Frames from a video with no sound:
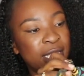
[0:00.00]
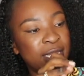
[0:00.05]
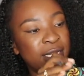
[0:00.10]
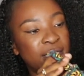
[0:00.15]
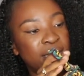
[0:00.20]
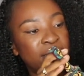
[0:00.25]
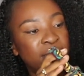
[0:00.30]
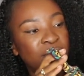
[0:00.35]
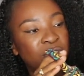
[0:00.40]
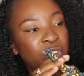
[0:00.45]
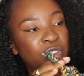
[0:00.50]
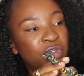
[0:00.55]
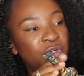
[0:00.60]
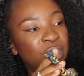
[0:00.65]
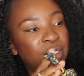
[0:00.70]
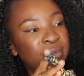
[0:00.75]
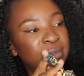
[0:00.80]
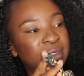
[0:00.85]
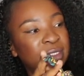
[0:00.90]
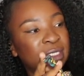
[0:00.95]
and the
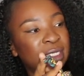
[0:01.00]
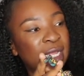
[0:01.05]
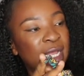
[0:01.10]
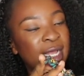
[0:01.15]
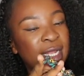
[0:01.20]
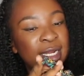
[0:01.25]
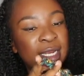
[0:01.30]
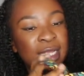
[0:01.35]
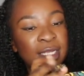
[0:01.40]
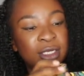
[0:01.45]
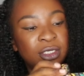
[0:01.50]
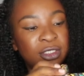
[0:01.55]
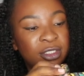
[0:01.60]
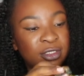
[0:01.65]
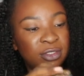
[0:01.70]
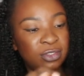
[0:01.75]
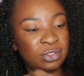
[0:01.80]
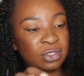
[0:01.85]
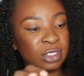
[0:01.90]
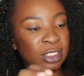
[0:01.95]
straps are like
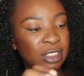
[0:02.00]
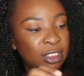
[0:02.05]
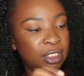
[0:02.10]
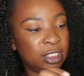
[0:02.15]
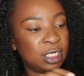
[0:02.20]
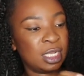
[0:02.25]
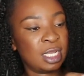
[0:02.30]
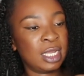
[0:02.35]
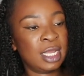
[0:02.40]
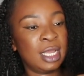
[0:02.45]
different,